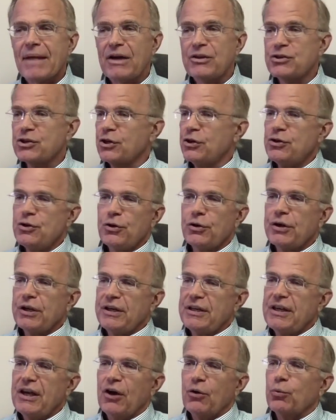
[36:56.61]
And so you
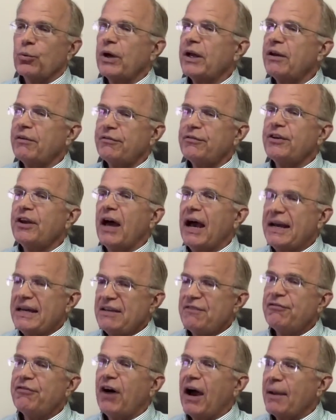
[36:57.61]
can get rid of
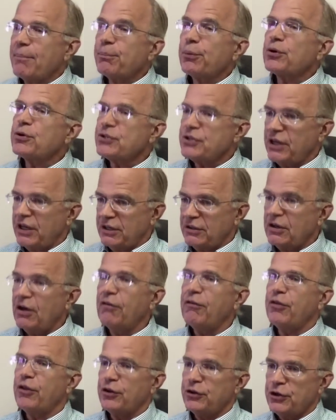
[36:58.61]
95%
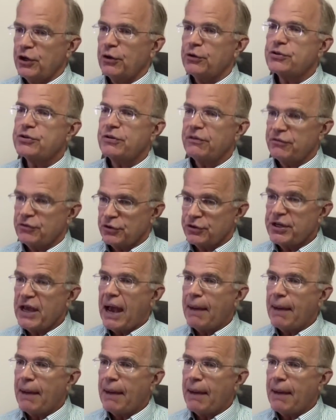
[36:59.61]
of the dose of your